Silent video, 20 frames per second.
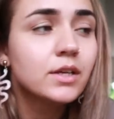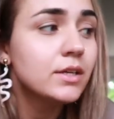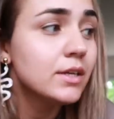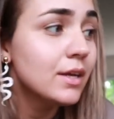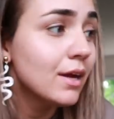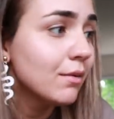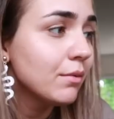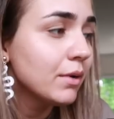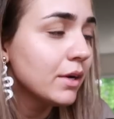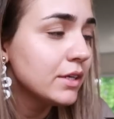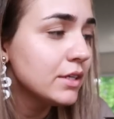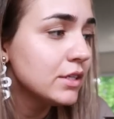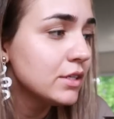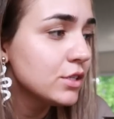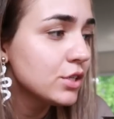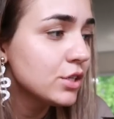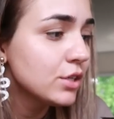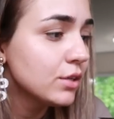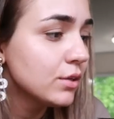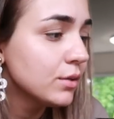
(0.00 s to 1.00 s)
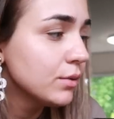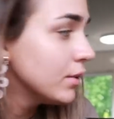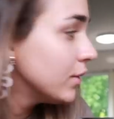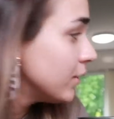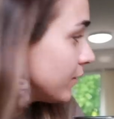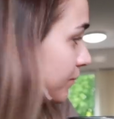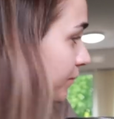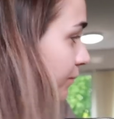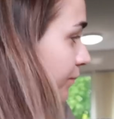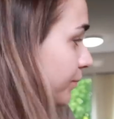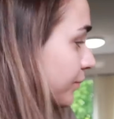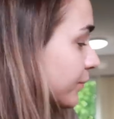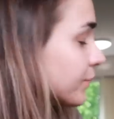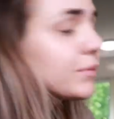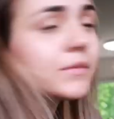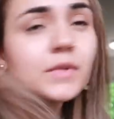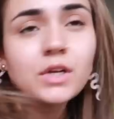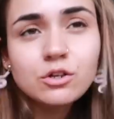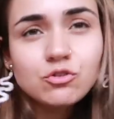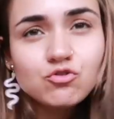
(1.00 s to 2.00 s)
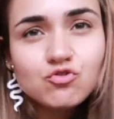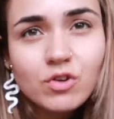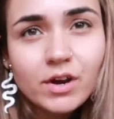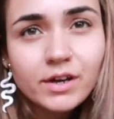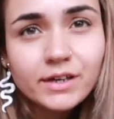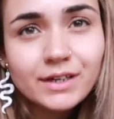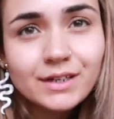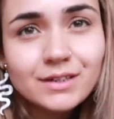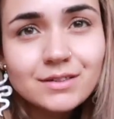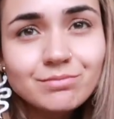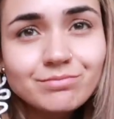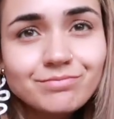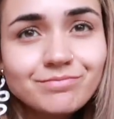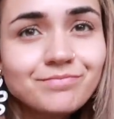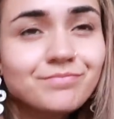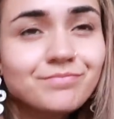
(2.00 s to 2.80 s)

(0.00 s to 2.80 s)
Now I need to dry it.